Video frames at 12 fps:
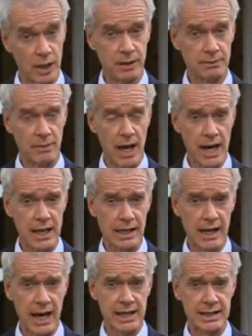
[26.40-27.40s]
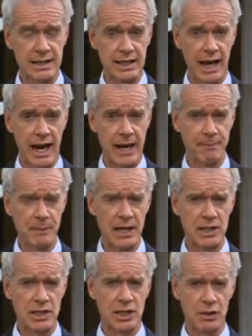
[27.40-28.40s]
Well, my guest today
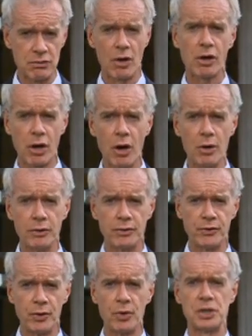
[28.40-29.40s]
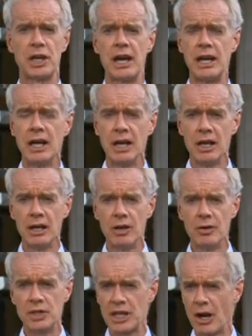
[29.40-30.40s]
is Rocco Forte,
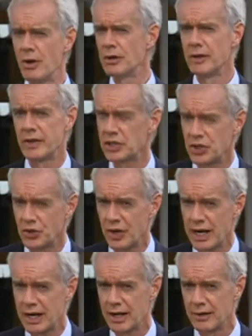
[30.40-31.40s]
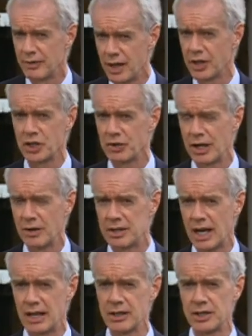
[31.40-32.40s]
who's the owner of a string of luxury
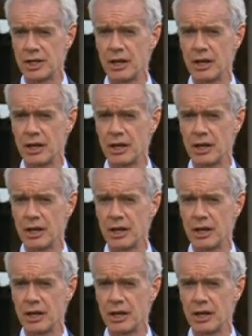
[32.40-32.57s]
hotels